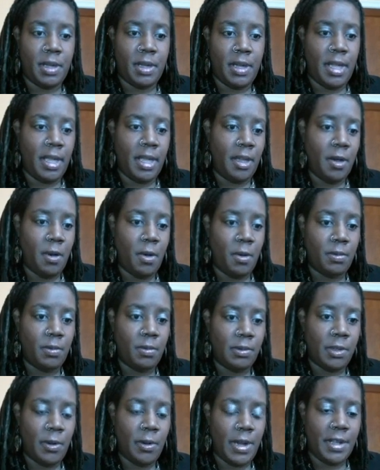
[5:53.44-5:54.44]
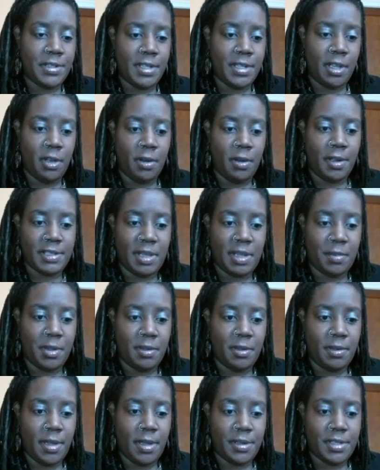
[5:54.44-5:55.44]
and go learn SEO because I'm a
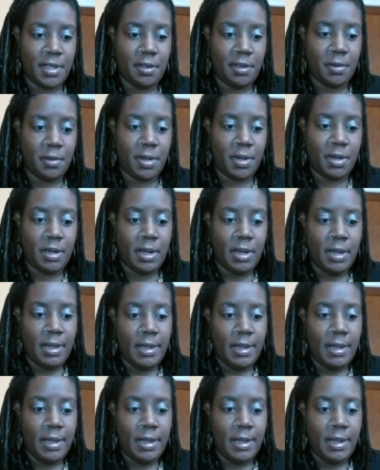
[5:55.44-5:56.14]
SEO and